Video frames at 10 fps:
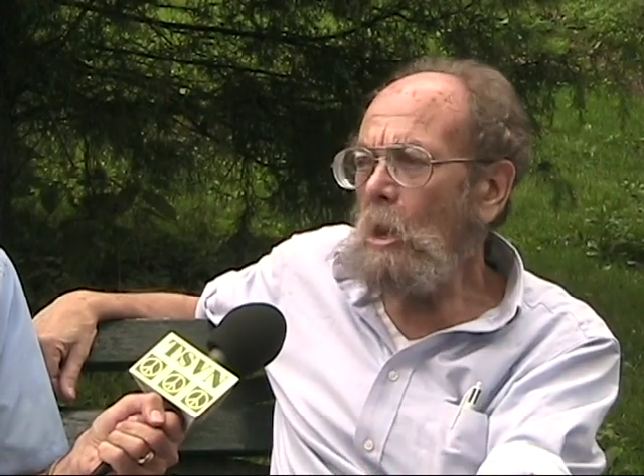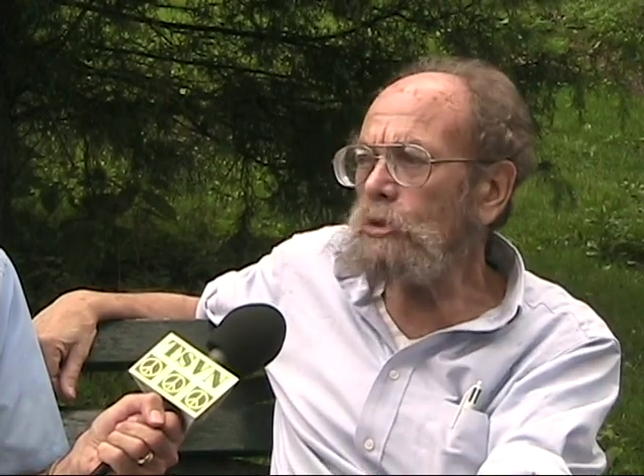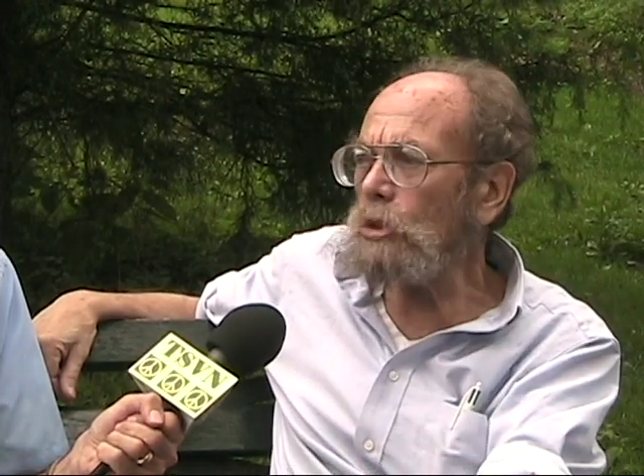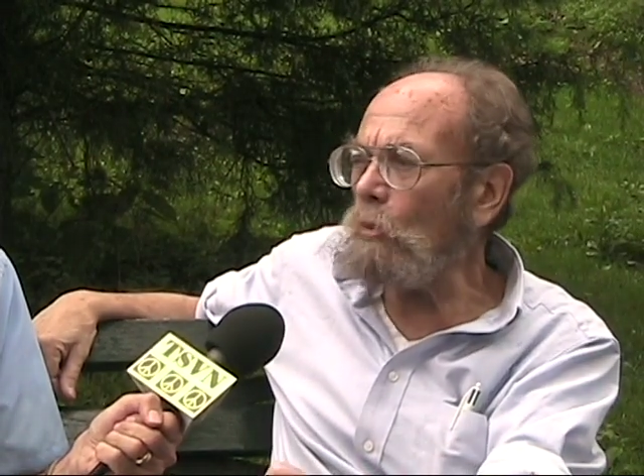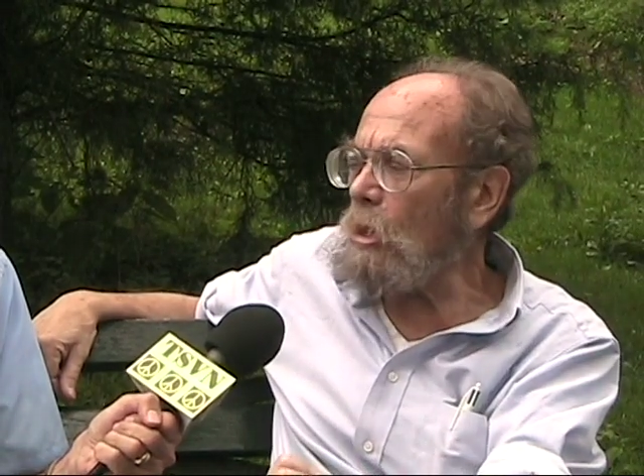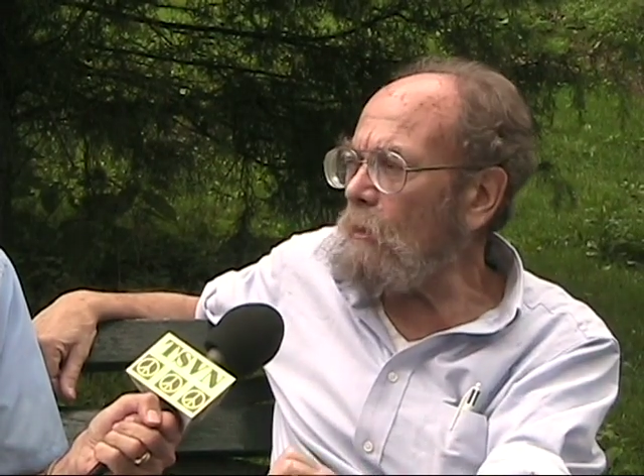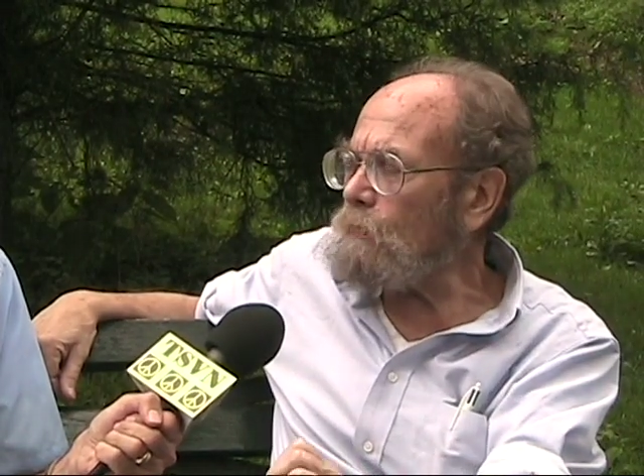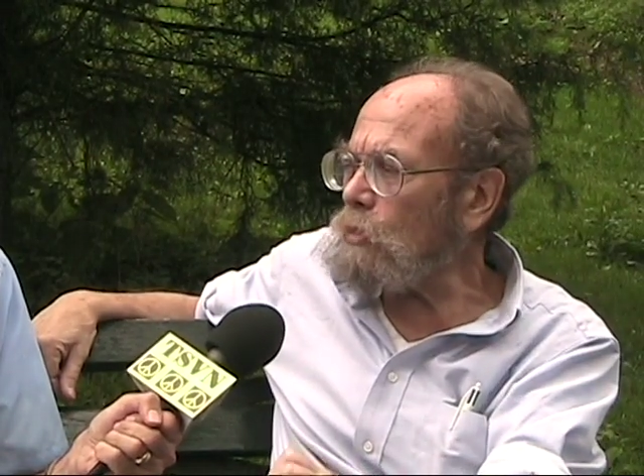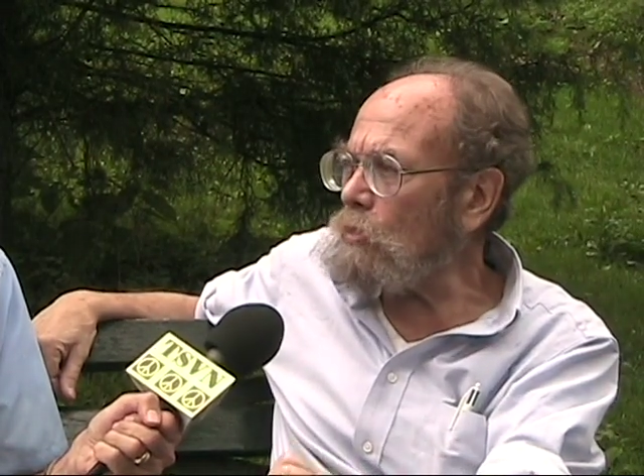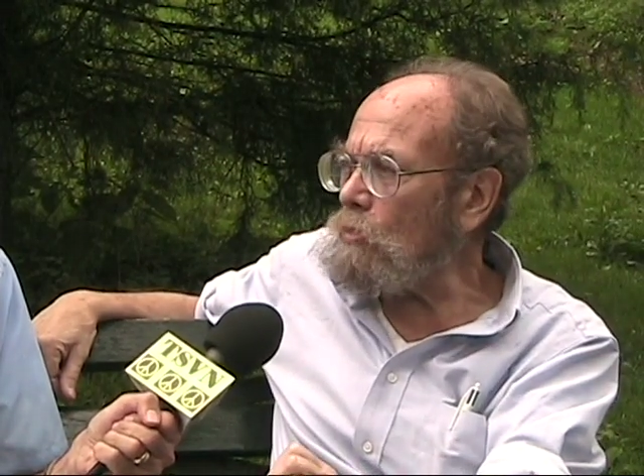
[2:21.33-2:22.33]
So if
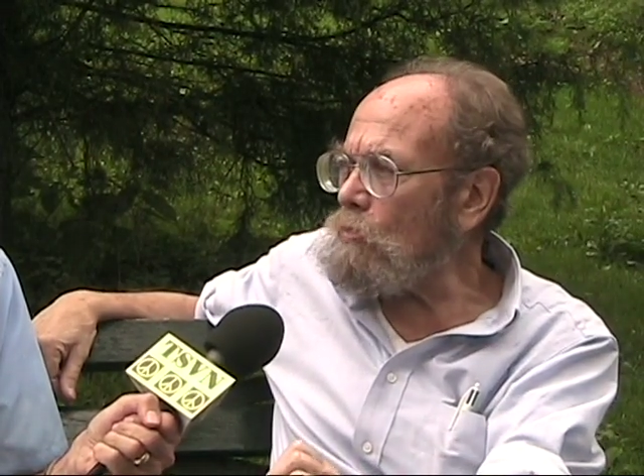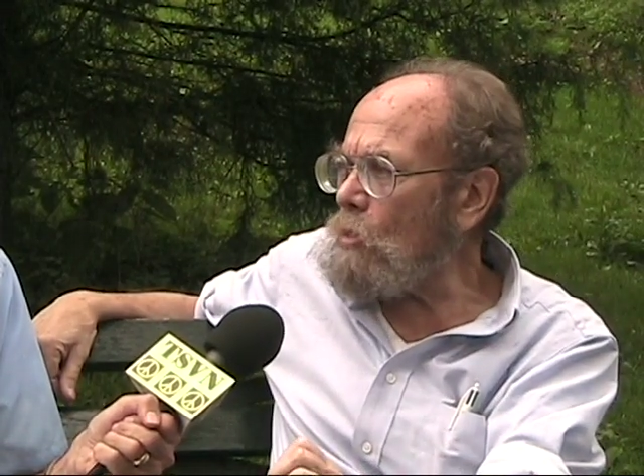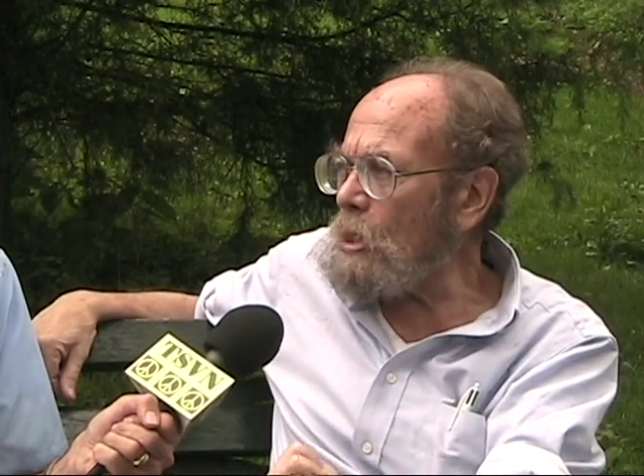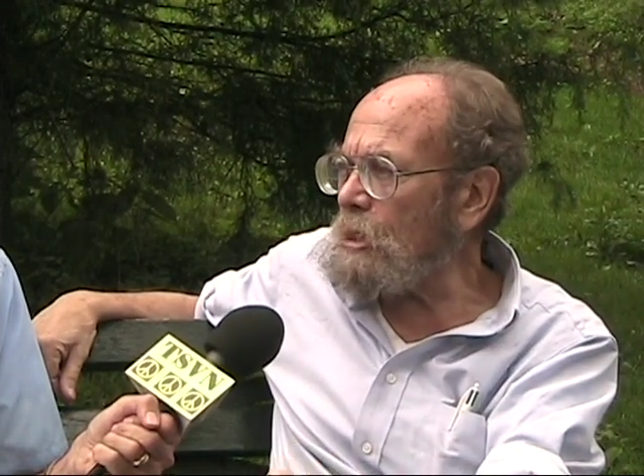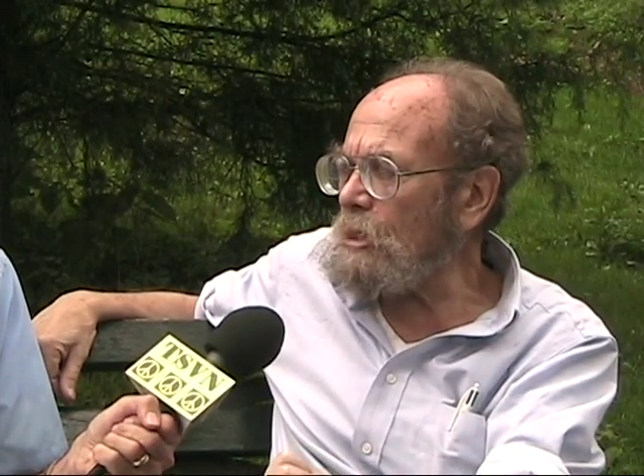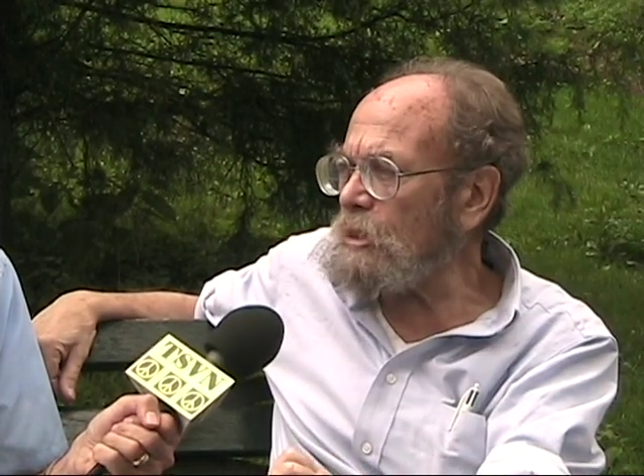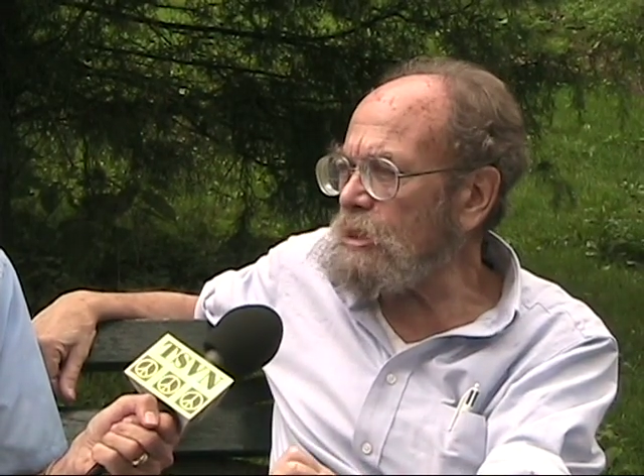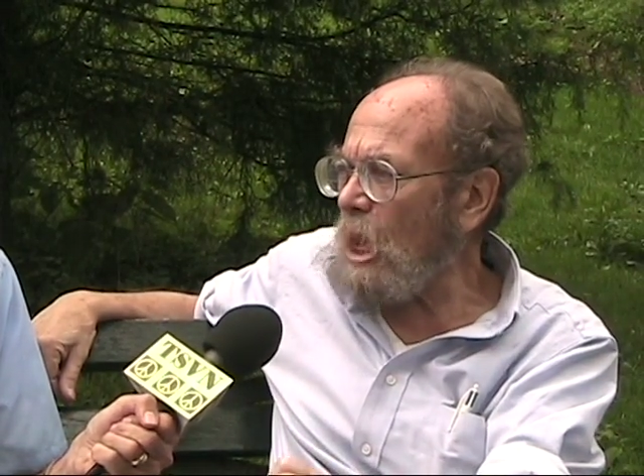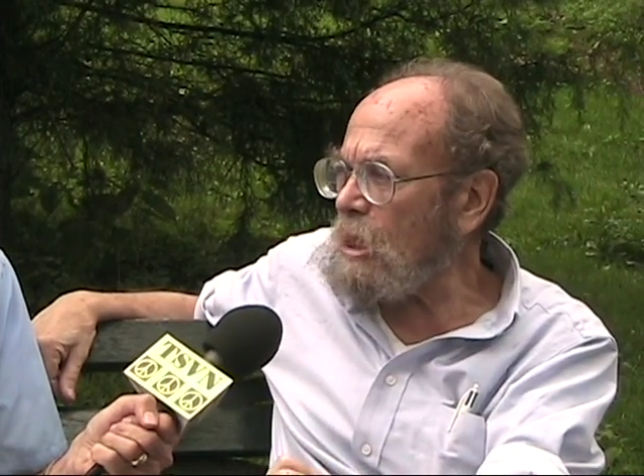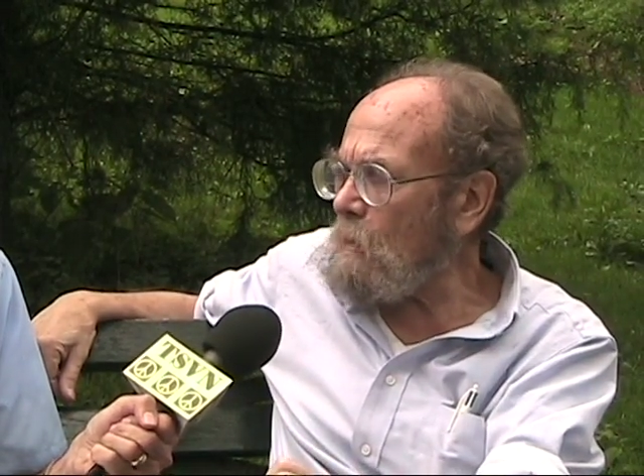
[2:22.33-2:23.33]
you wanted to
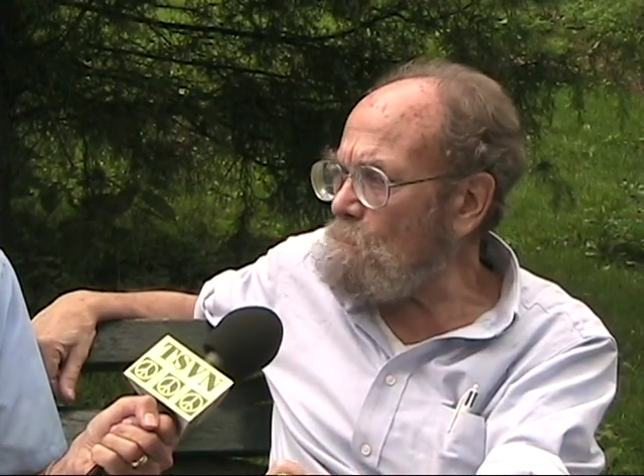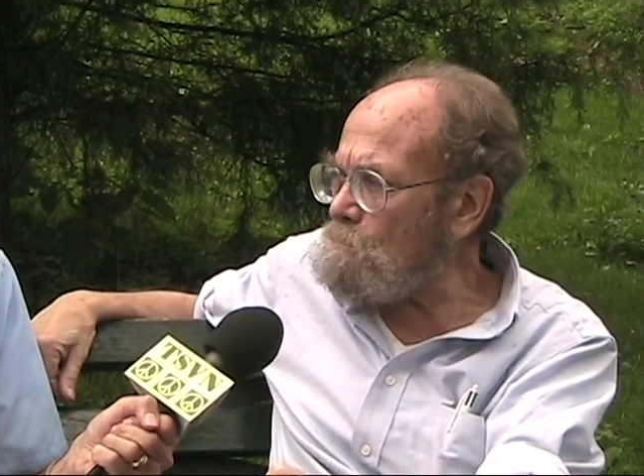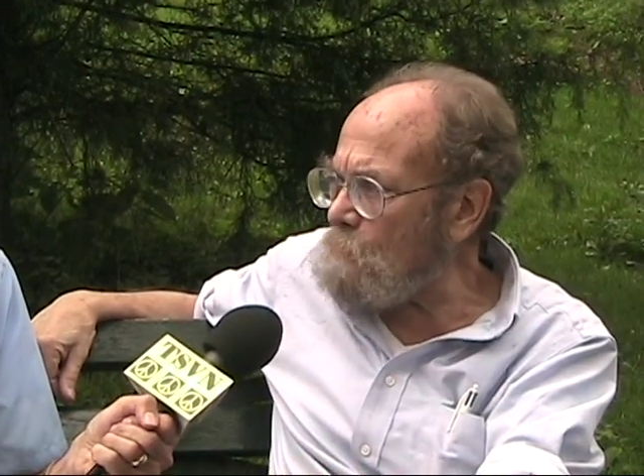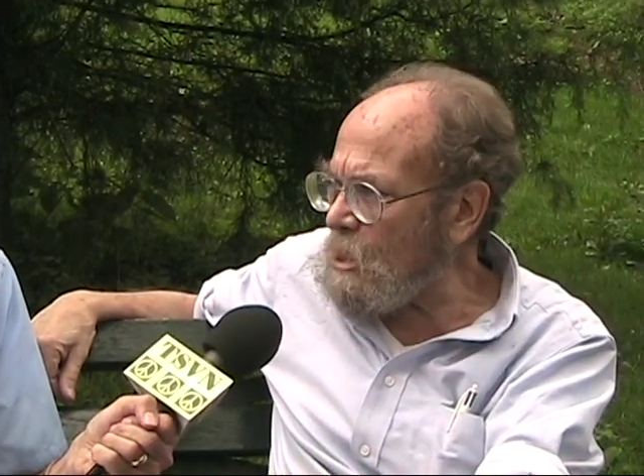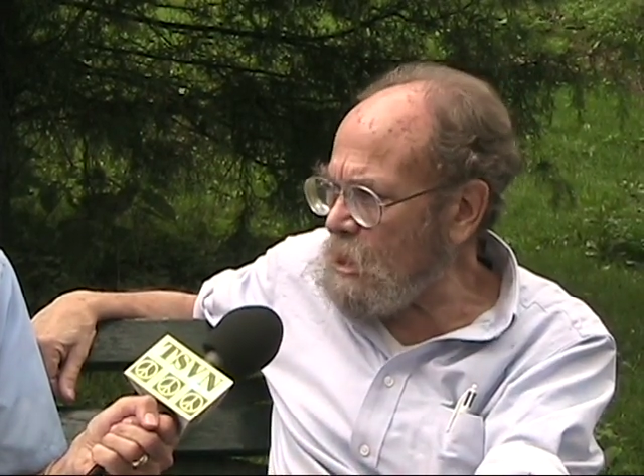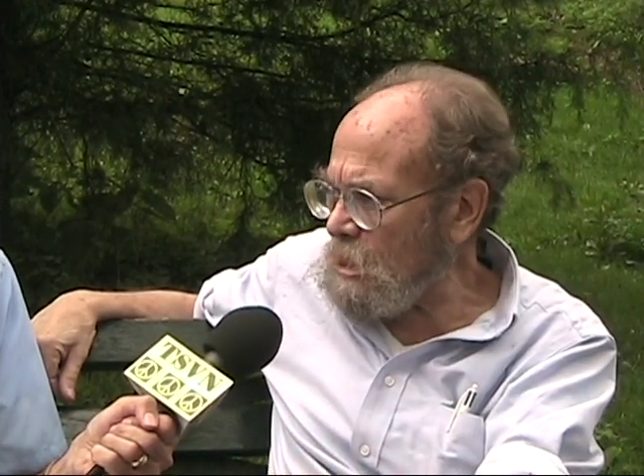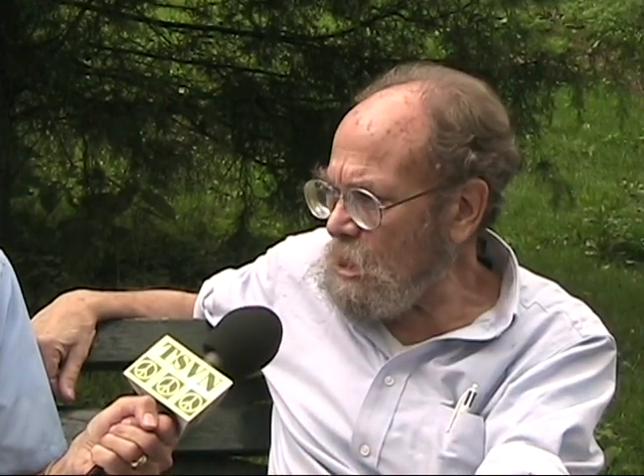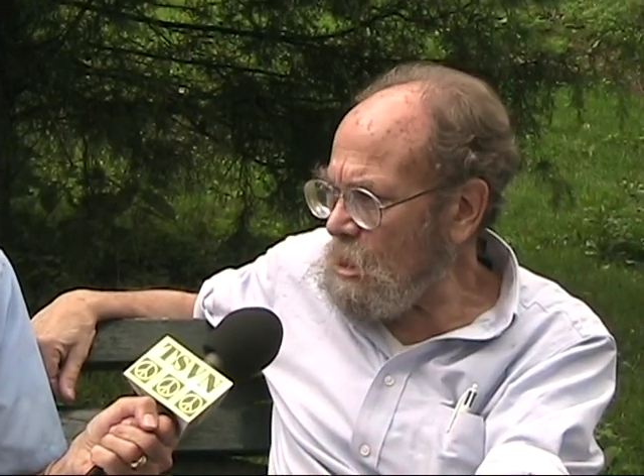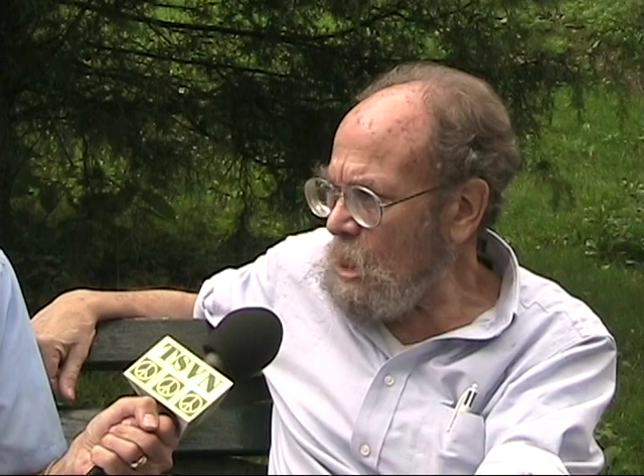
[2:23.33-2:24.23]
take money